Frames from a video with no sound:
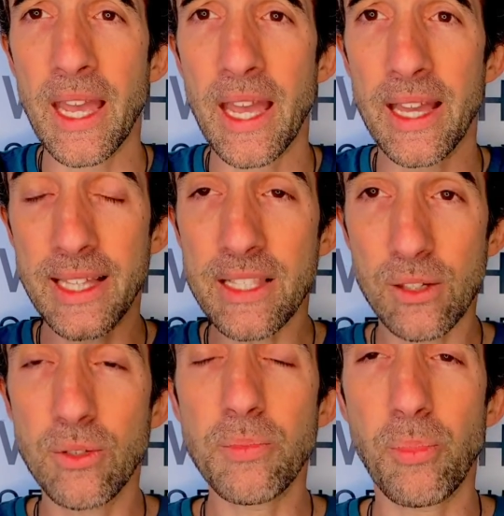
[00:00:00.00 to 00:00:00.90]
and that's a
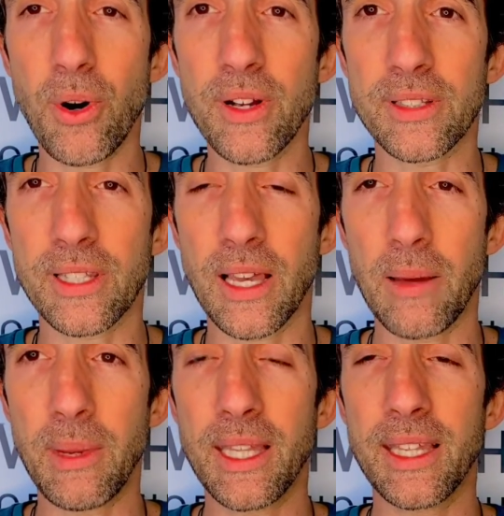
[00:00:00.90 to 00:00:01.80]
good point.
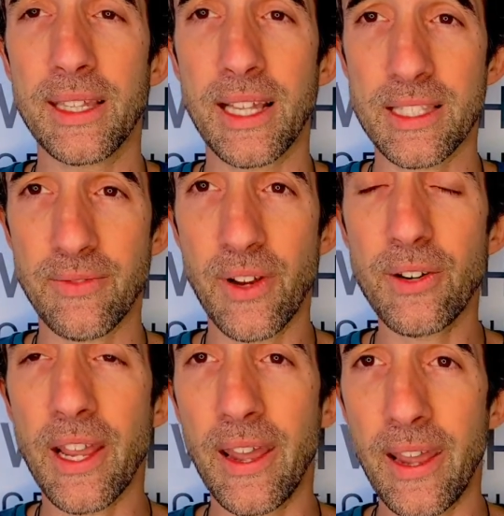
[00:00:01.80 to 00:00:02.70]
That's very